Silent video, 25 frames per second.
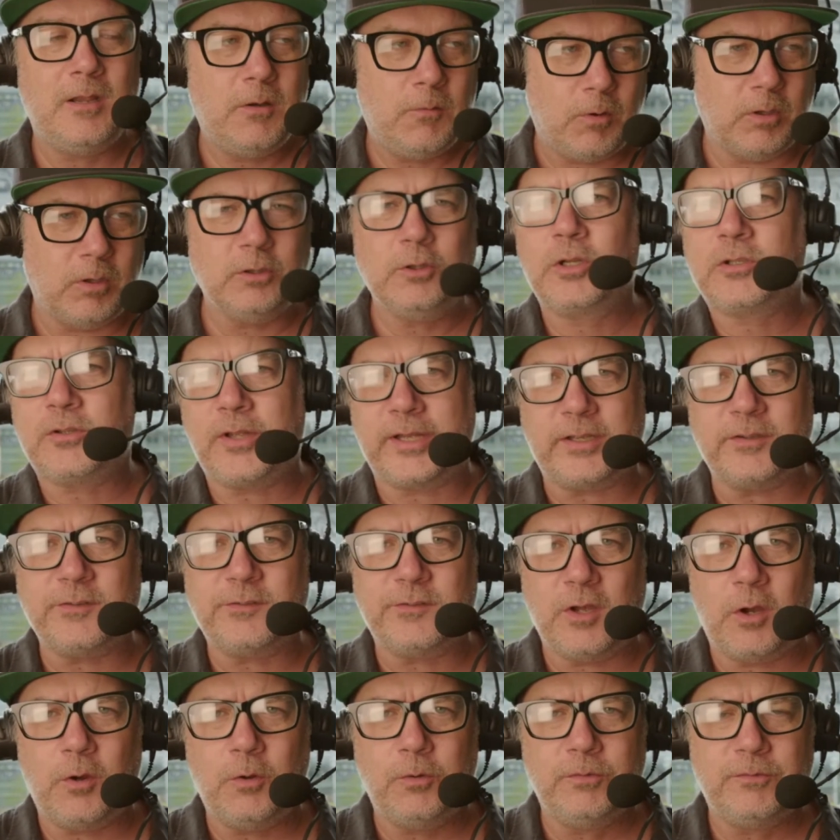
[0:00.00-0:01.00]
what looked like a
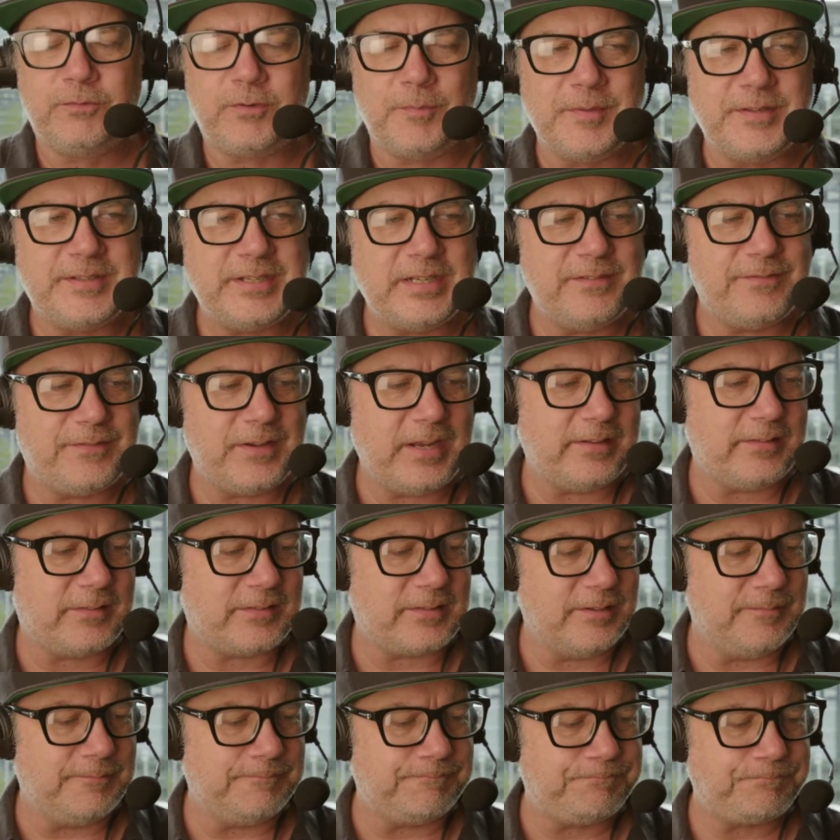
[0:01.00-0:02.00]
zone from the
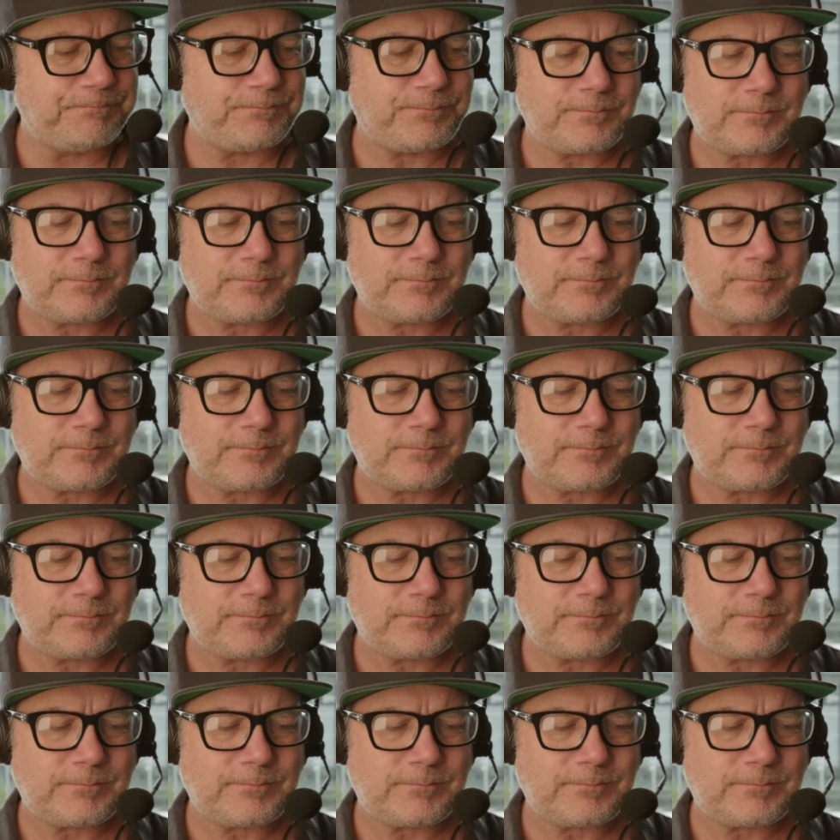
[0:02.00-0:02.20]
defense, and